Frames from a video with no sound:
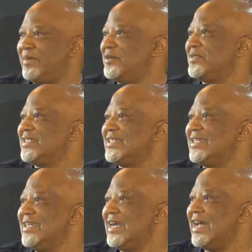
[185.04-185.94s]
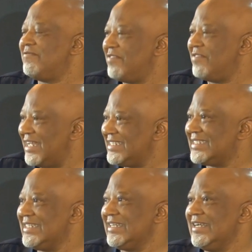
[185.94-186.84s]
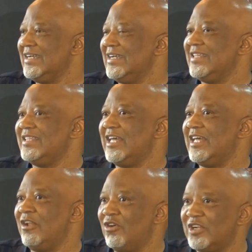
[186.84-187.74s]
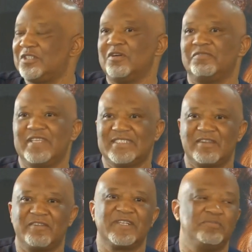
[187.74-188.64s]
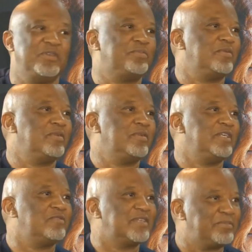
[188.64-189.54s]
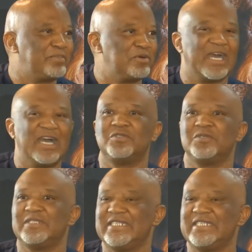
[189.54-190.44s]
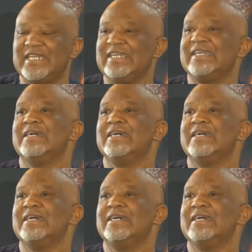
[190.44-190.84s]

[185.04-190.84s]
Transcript: about advancing the lot of the South African people. It was about how to take